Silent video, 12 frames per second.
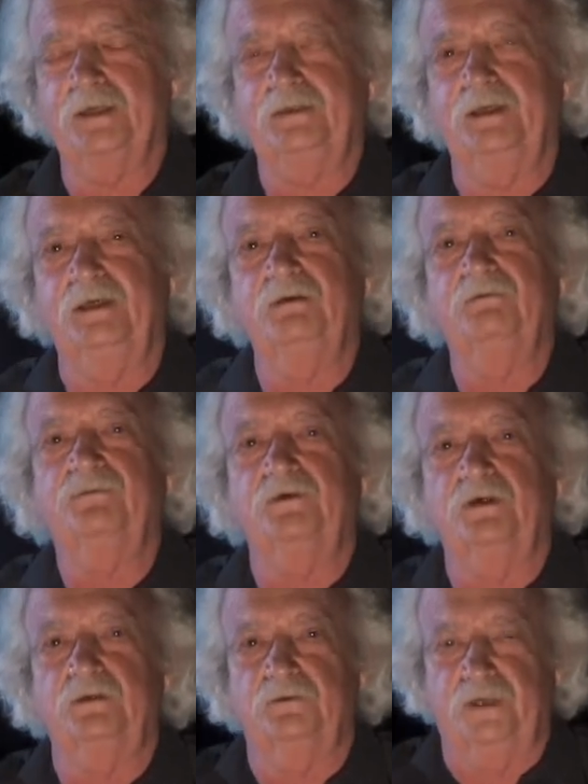at the inn
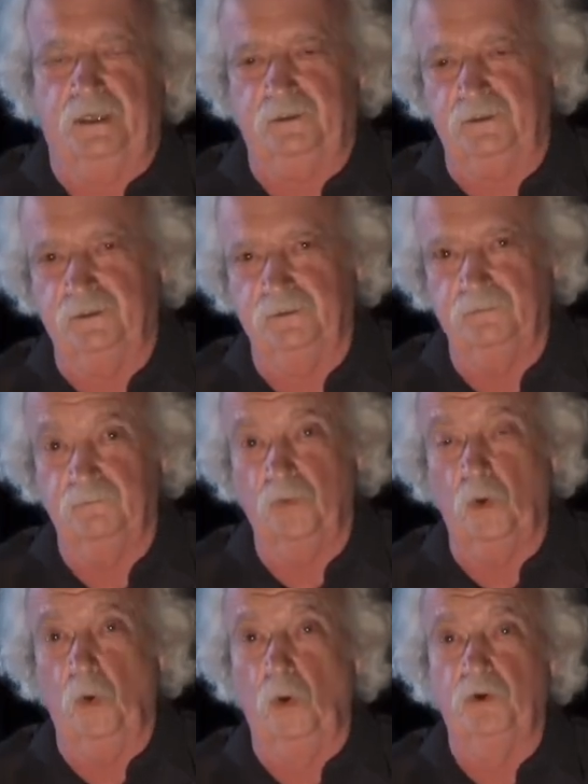for a drink
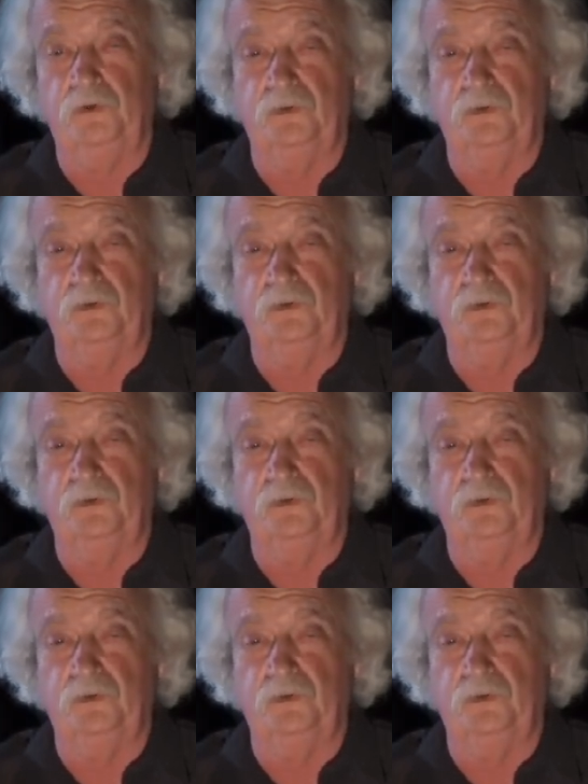or